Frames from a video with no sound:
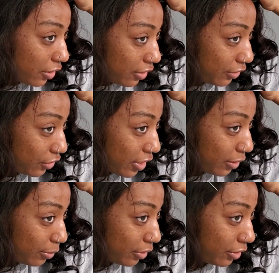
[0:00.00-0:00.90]

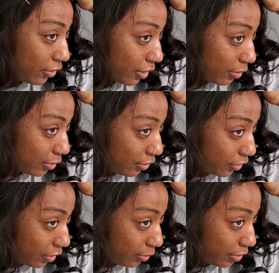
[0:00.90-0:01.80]
January
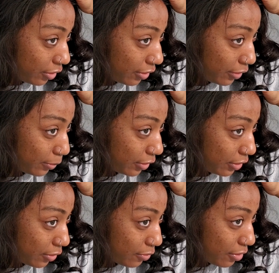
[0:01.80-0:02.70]
has been a
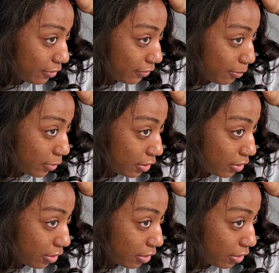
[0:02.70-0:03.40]
rough month.